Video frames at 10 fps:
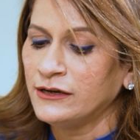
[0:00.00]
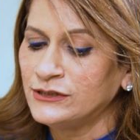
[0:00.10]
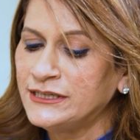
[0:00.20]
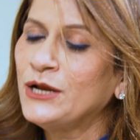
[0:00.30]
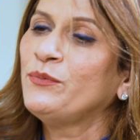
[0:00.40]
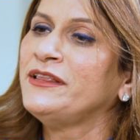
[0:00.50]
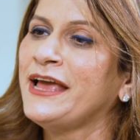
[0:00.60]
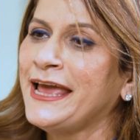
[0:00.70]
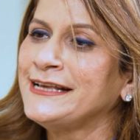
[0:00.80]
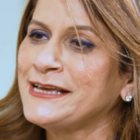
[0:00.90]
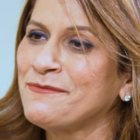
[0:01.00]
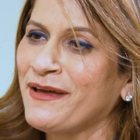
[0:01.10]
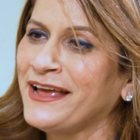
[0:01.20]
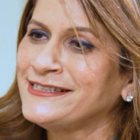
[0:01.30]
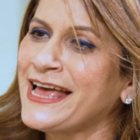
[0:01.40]
deal with the aches and
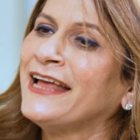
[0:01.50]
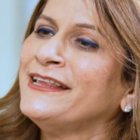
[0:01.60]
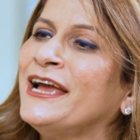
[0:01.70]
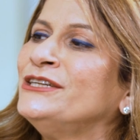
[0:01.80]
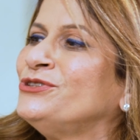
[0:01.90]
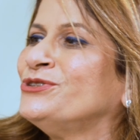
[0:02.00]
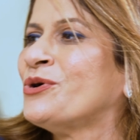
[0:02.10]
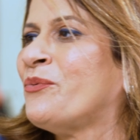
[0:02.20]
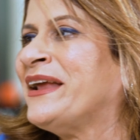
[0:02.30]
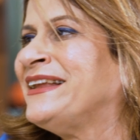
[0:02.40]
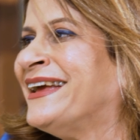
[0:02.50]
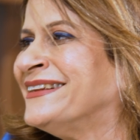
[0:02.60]
pains and the issues of weight gain.